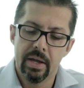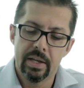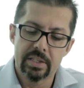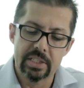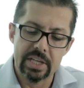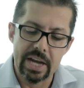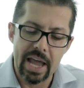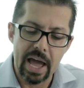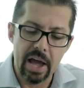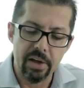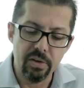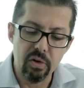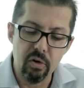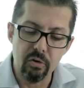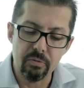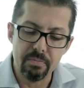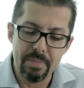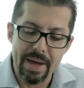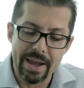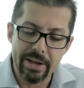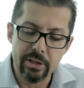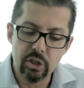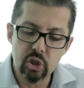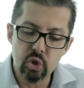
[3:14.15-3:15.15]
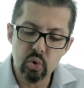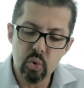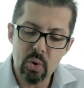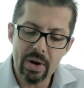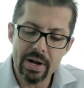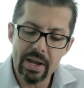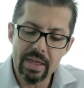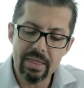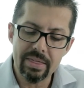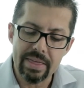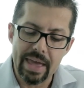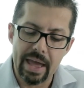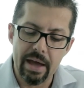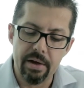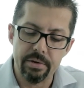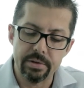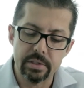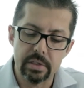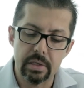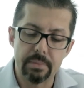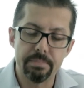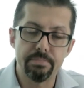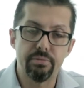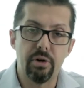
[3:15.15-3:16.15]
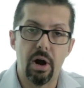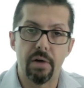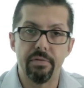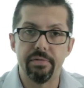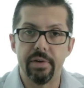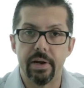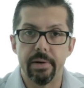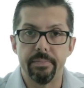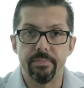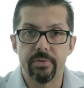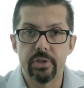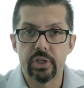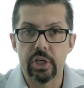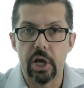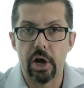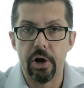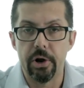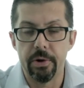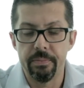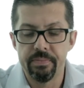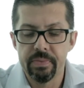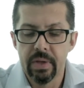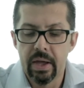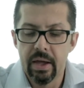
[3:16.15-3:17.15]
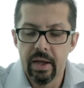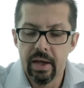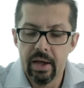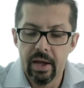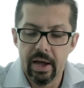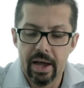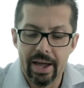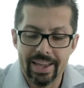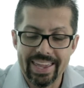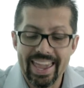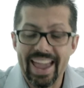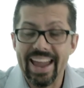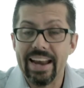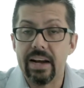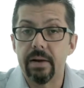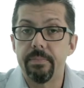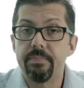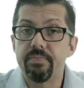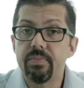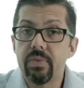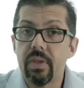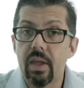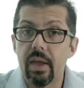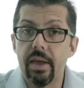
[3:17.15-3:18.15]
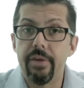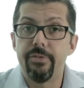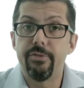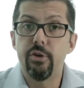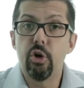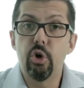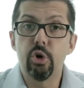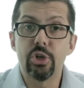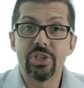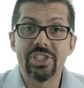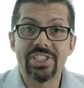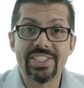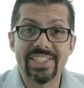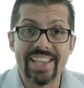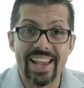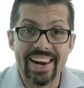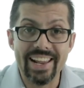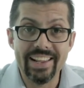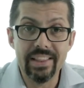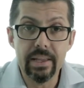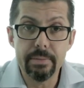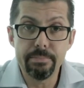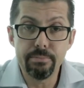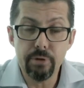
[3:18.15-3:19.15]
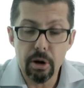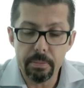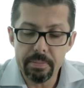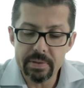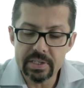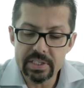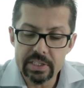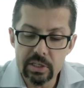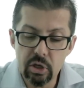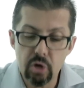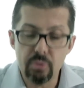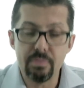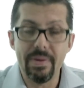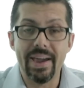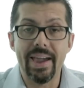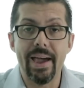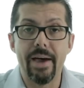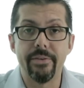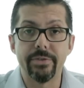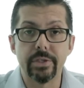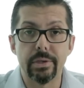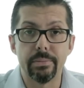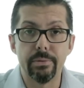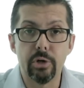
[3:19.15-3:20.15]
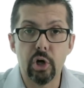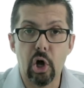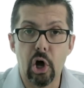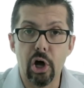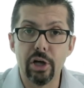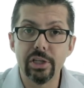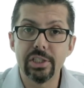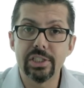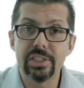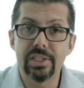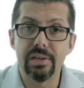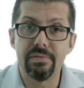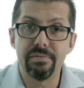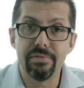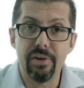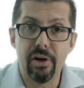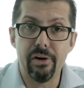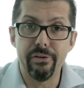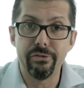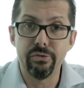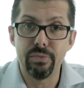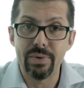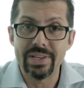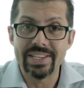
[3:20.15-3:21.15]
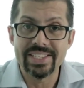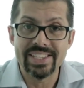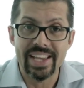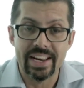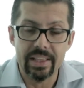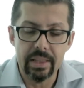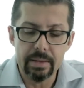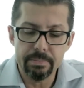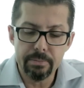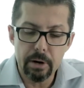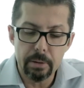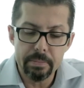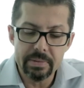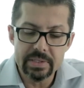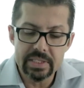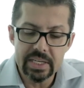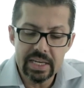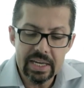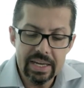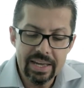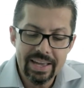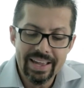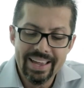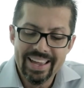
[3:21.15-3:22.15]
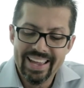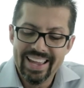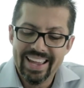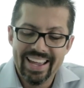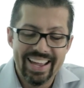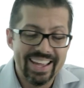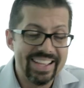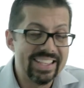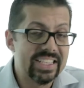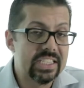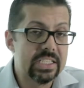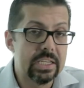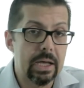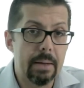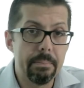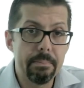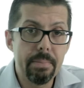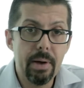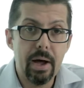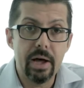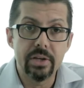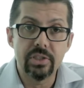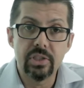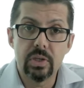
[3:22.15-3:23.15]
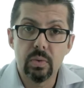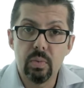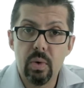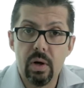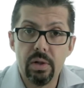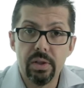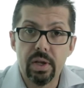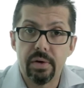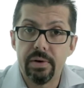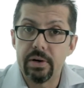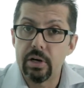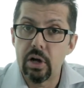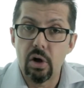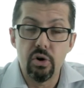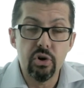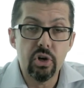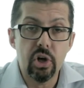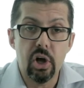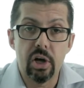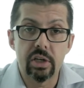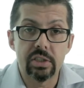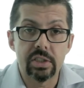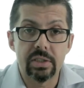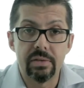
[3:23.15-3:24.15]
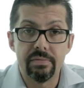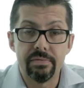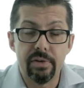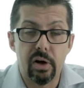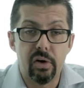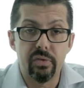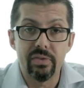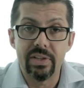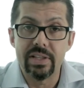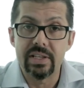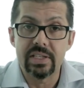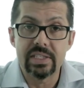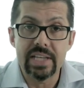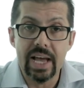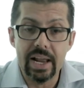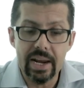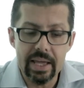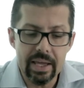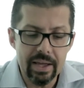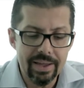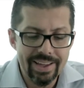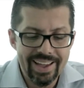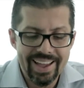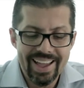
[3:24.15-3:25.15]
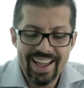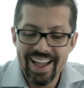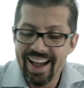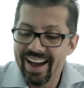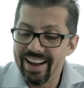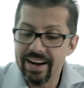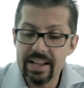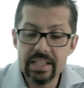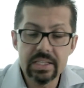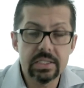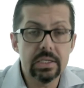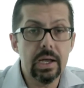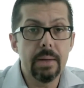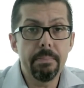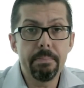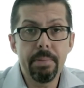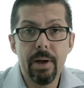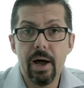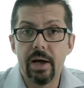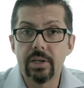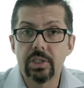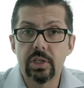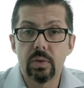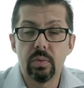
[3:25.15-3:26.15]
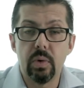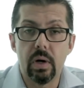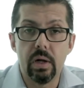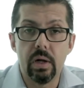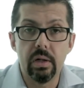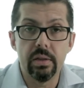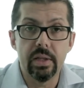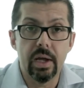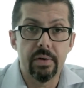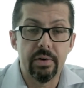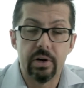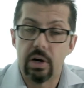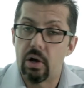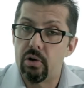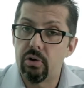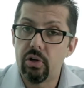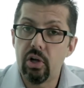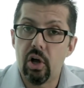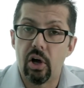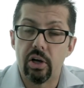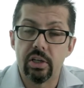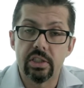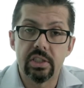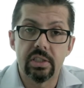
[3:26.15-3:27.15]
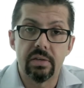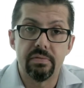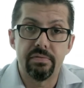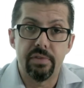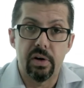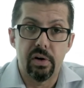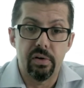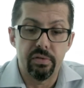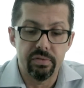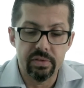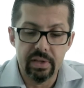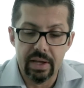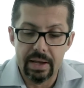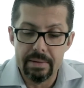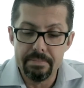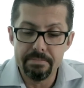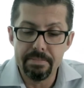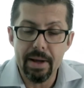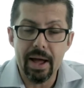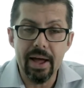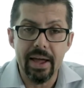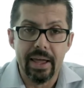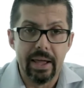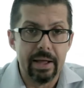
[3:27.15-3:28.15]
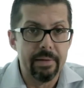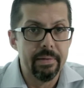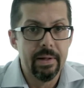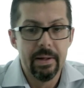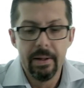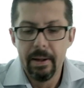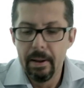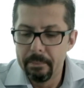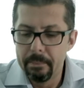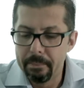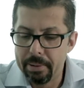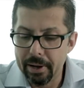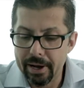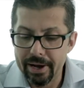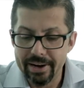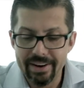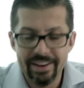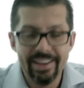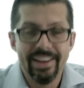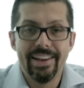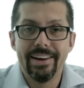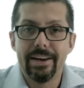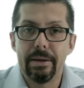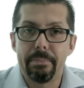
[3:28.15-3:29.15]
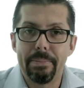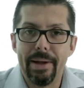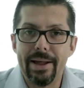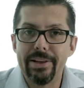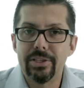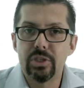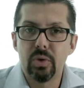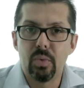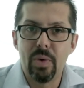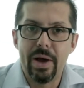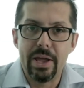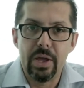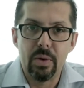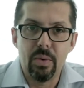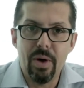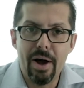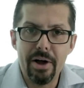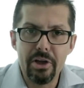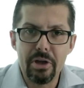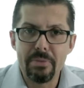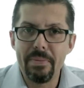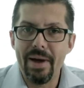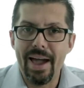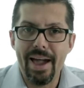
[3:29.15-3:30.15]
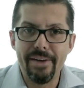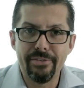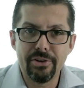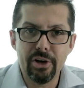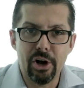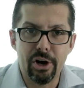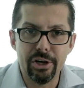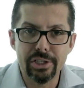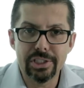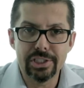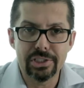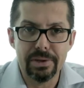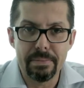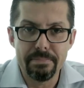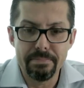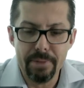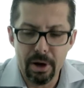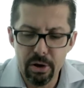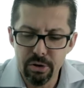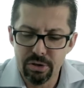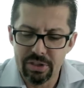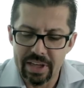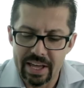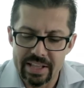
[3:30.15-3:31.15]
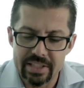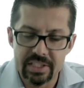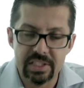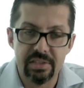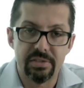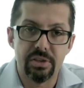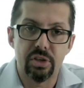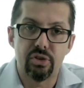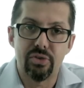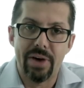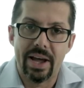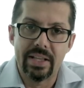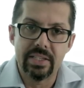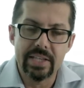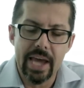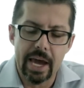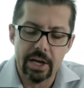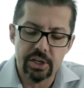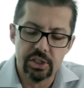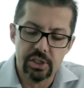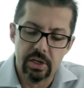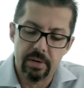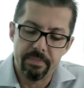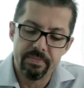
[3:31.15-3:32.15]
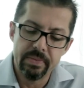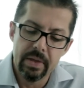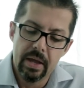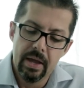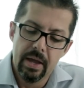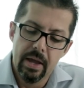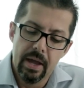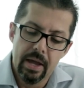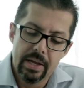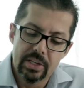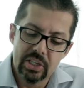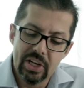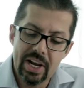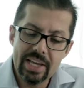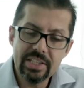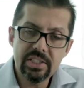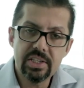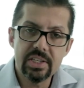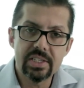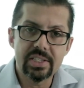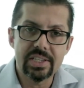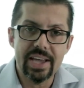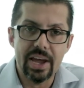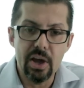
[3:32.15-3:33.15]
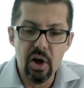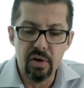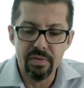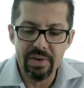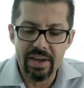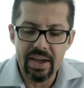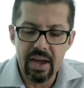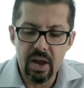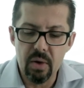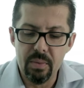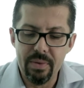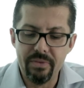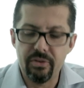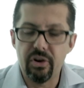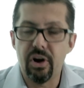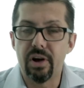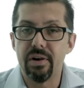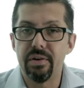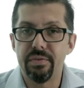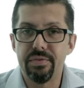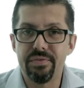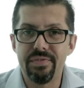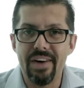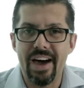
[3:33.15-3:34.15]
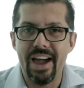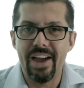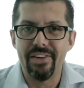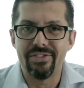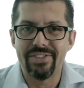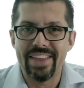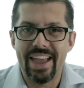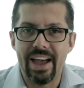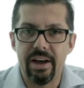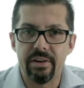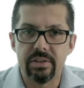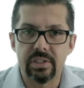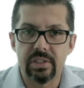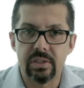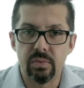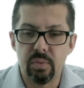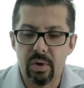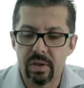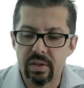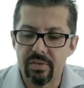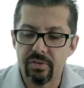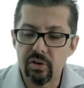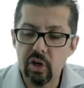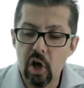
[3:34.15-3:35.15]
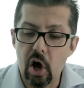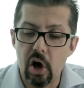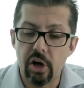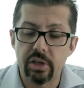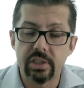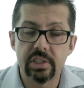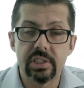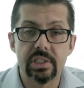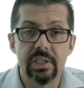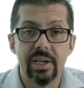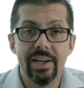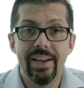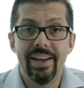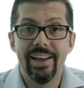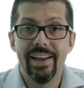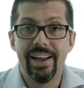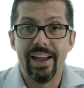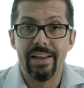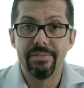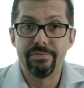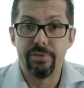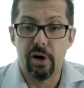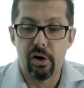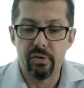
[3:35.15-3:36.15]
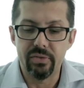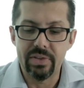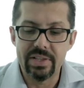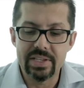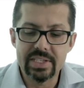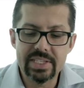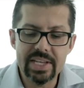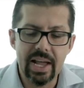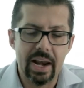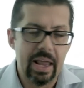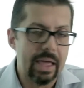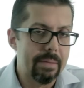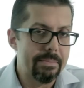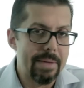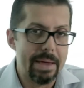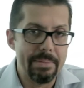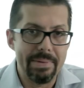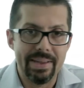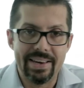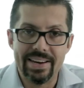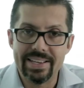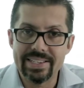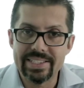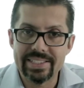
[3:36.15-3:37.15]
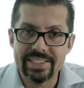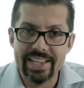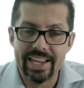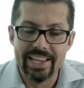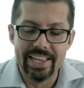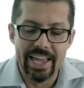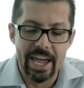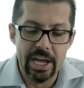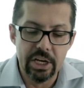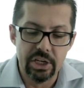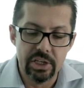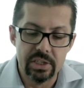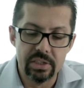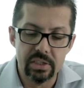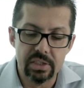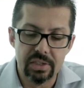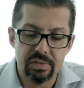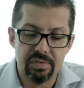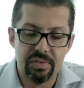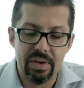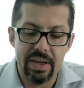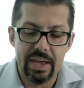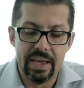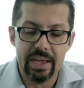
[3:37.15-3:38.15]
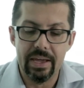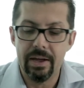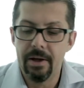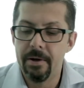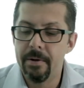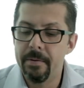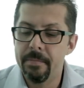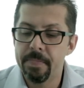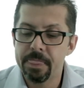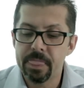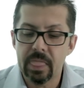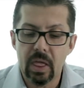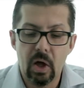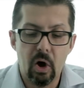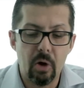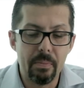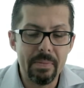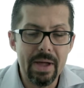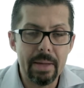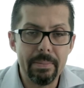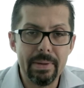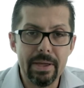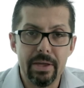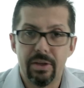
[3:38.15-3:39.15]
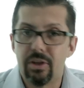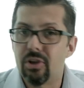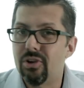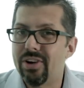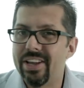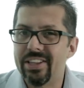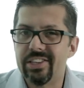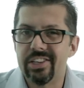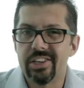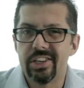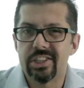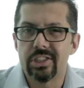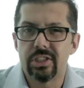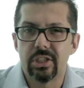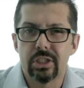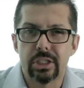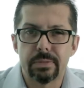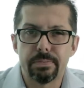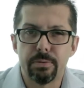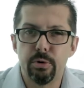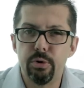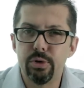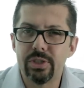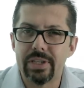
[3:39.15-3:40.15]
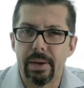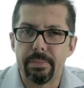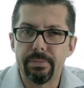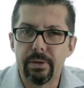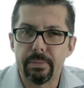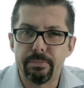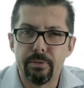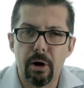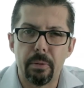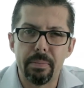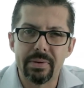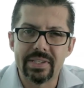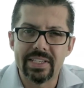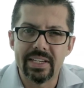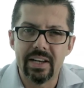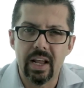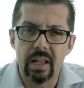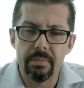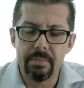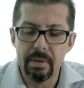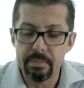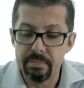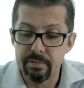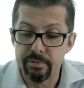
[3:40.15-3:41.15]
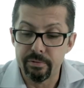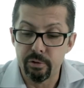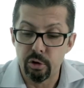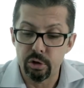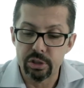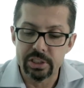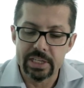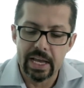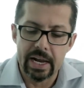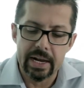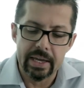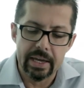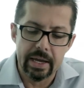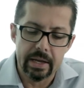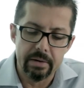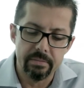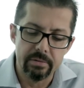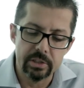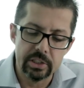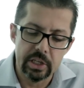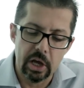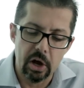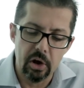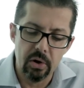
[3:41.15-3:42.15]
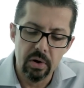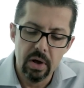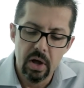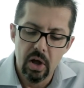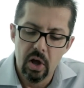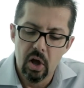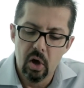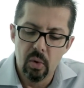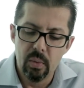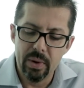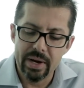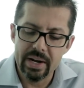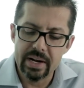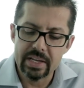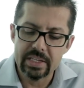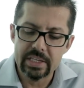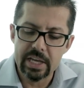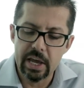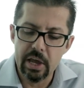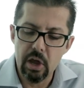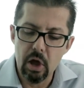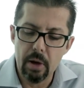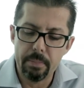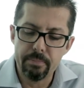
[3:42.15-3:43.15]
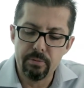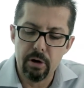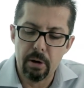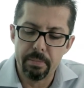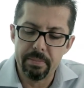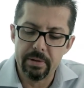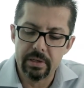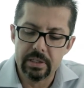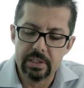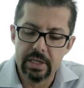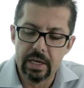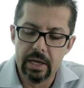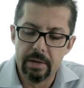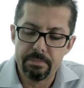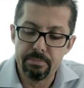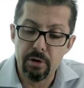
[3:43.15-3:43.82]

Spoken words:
So now you've made $20,000 profit. So again, if you're selling the property, you may have some costs involved with selling the property. In some parts of the world, there are no costs involved in selling. And in some parts of the world, there are no costs involved in buying. But depends on where you are. You might have costs on both ends of the transaction. So let's just say over here, we've got $5,000 worth of costs involved in selling, maybe an estate agent's fee, or maybe you need to spruce up the property a little bit before selling it. So we're going to say your profit